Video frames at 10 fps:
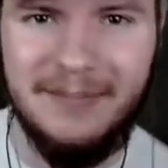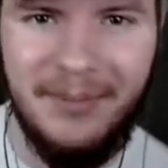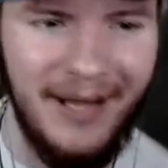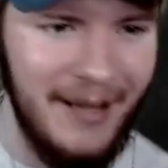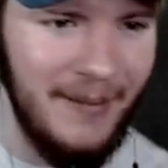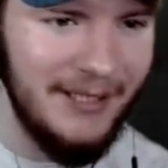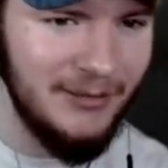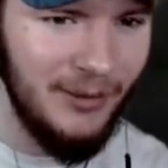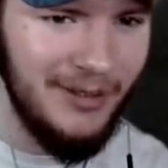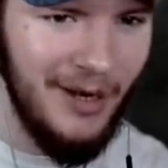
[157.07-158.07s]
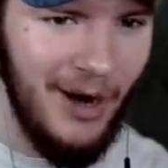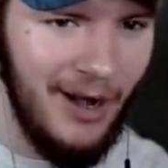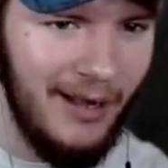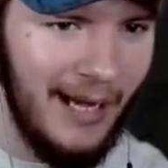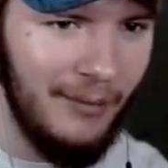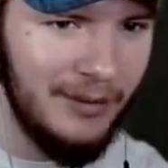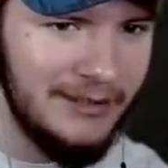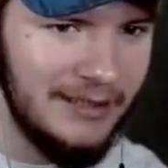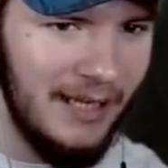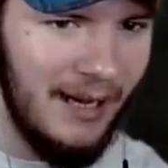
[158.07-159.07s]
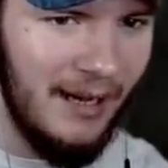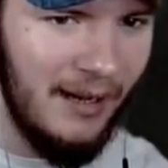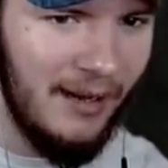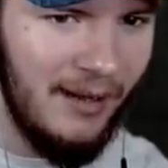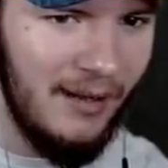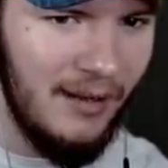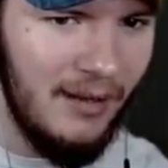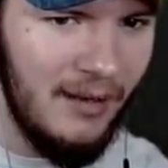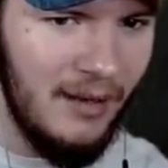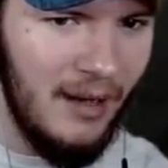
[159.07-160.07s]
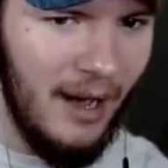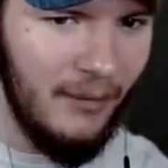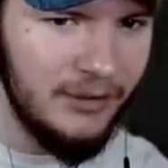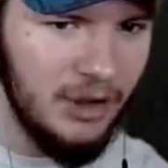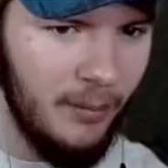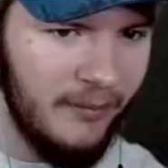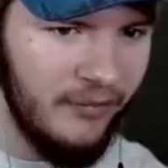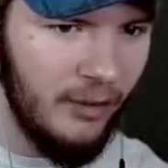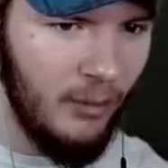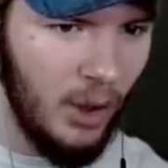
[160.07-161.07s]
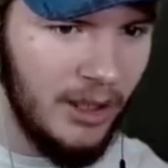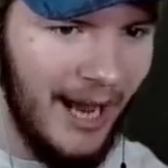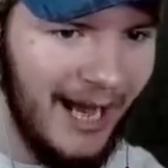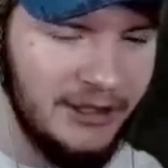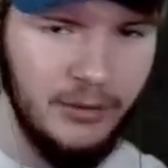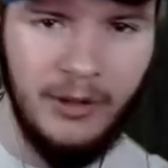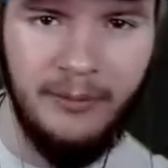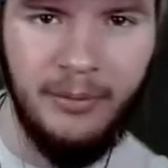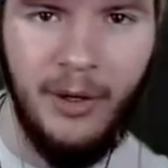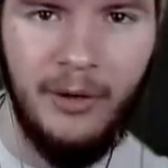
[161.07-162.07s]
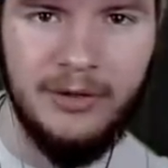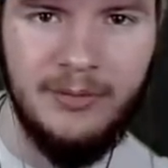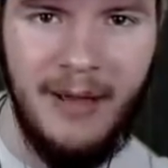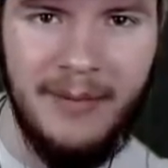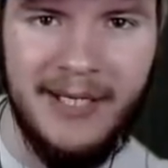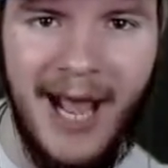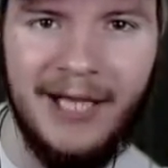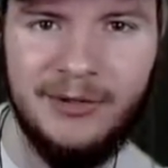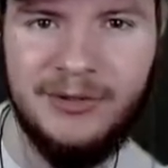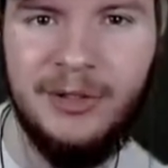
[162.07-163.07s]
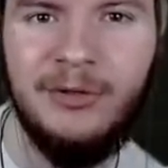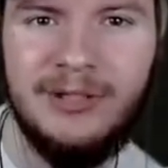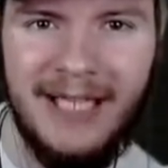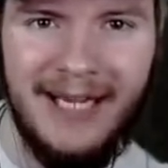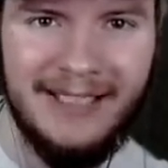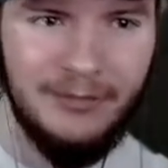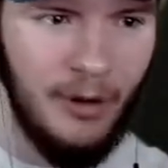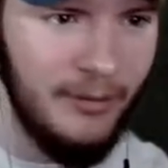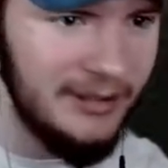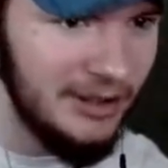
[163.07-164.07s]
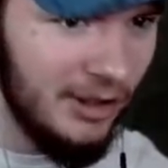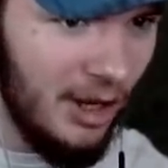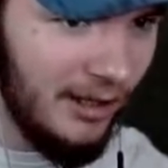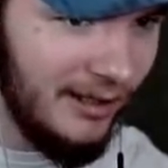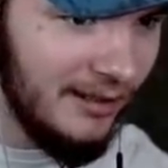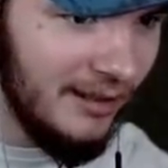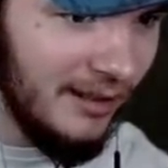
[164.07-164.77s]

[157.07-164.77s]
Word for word: playing this one, y'all. I was, uh... I was hoping for a more casual approach. Maybe Casual Tuesdays, what we should call it.